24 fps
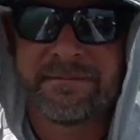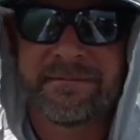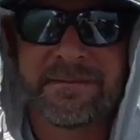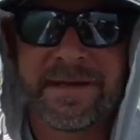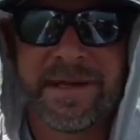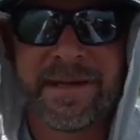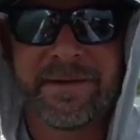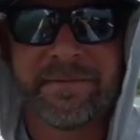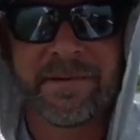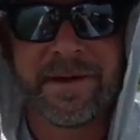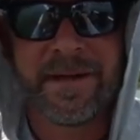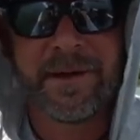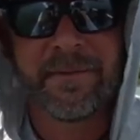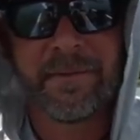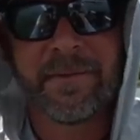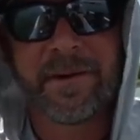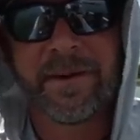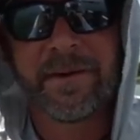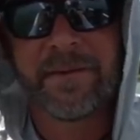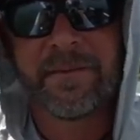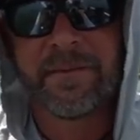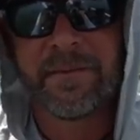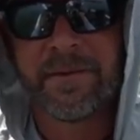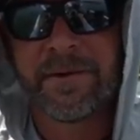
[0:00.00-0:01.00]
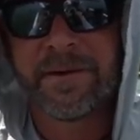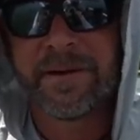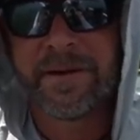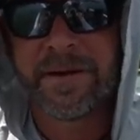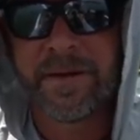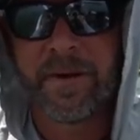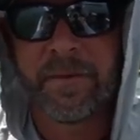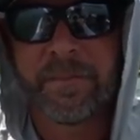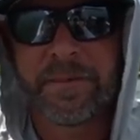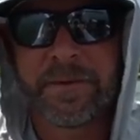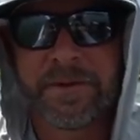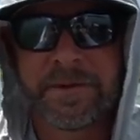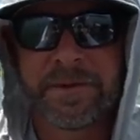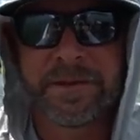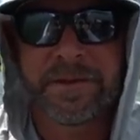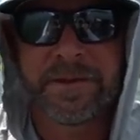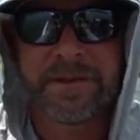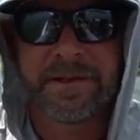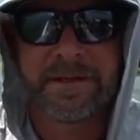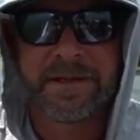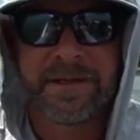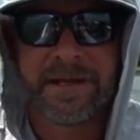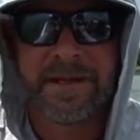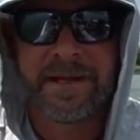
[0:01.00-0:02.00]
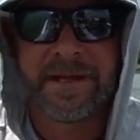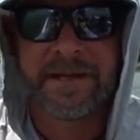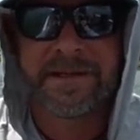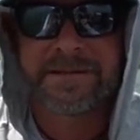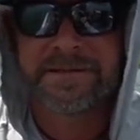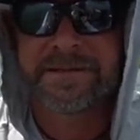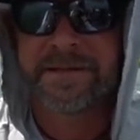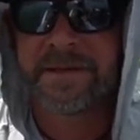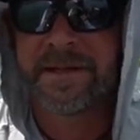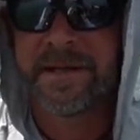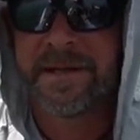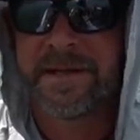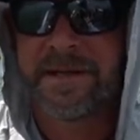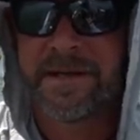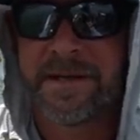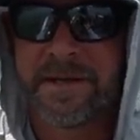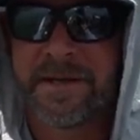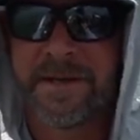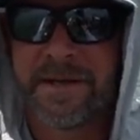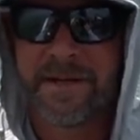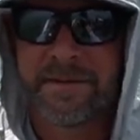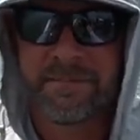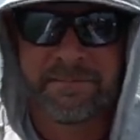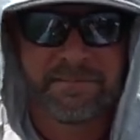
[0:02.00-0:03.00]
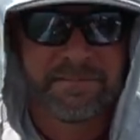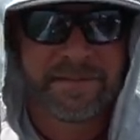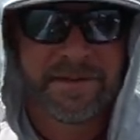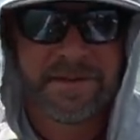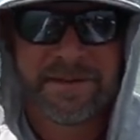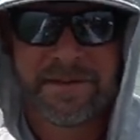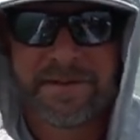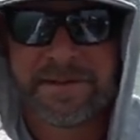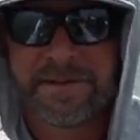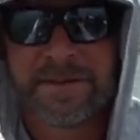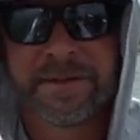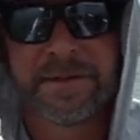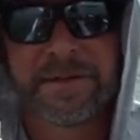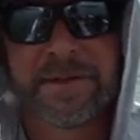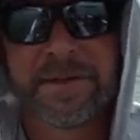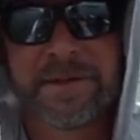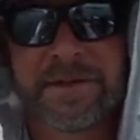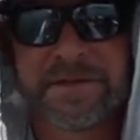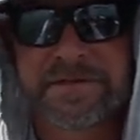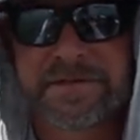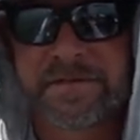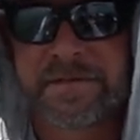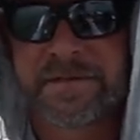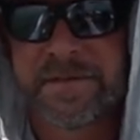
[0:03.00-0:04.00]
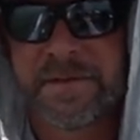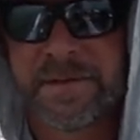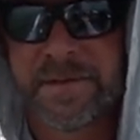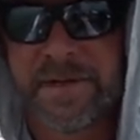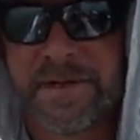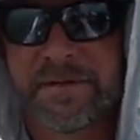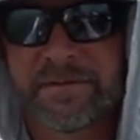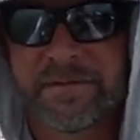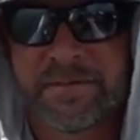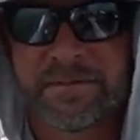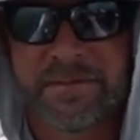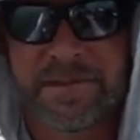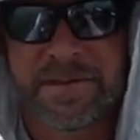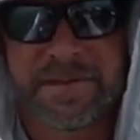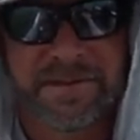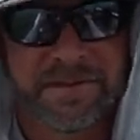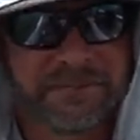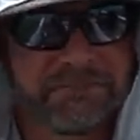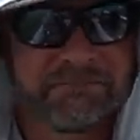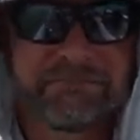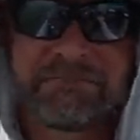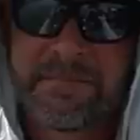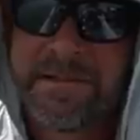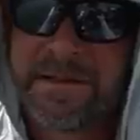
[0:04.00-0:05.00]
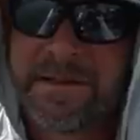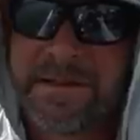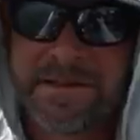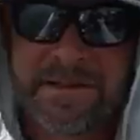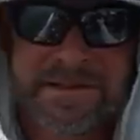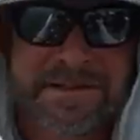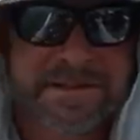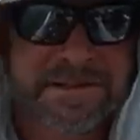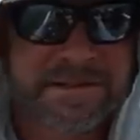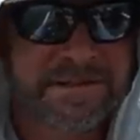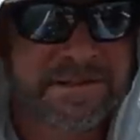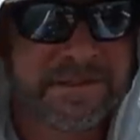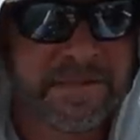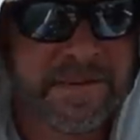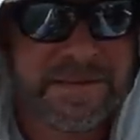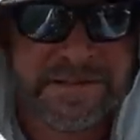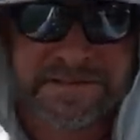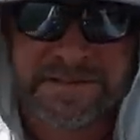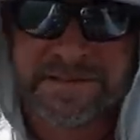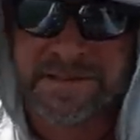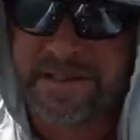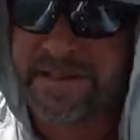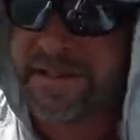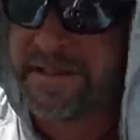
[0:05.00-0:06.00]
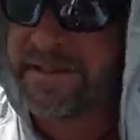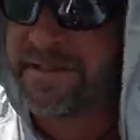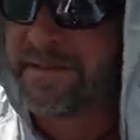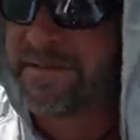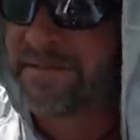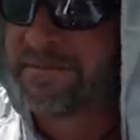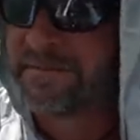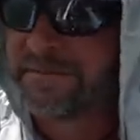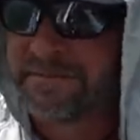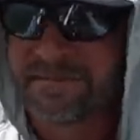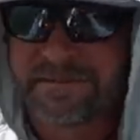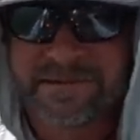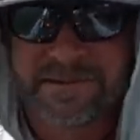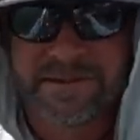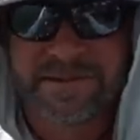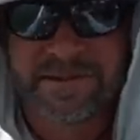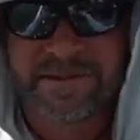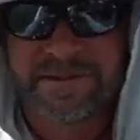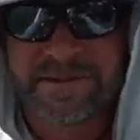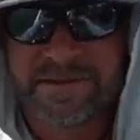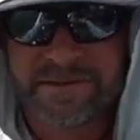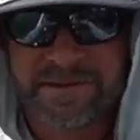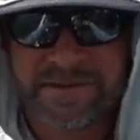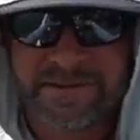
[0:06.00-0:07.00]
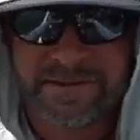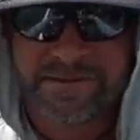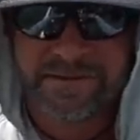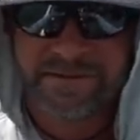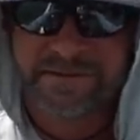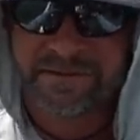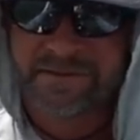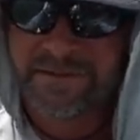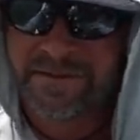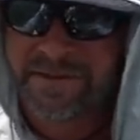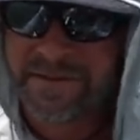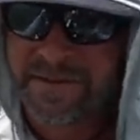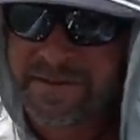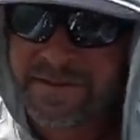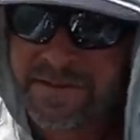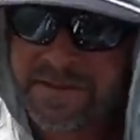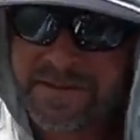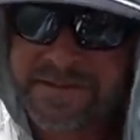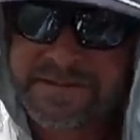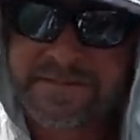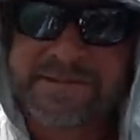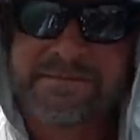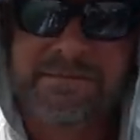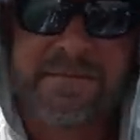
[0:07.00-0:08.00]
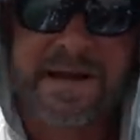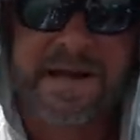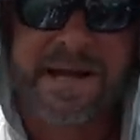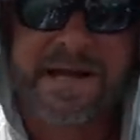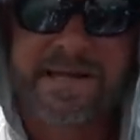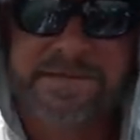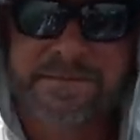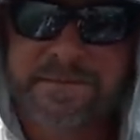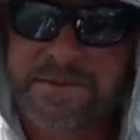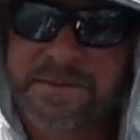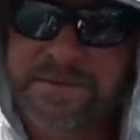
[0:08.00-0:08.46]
Ned Rig 101, open hook, and yeah, it's gonna get hung up. You're gonna lose a few of them, but it's just a piece of lead and little hook and get some bites.